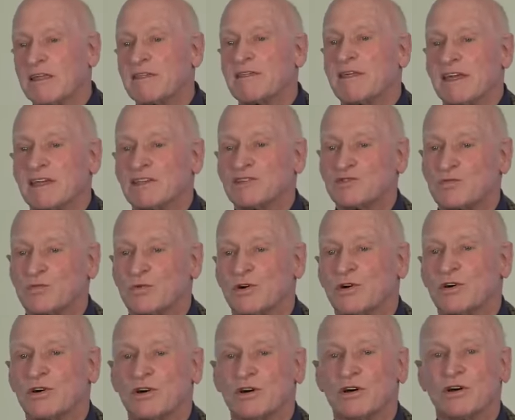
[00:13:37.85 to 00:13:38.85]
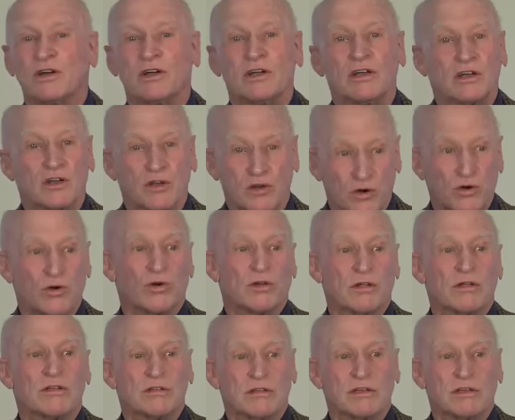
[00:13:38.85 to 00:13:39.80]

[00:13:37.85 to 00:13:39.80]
Things were good.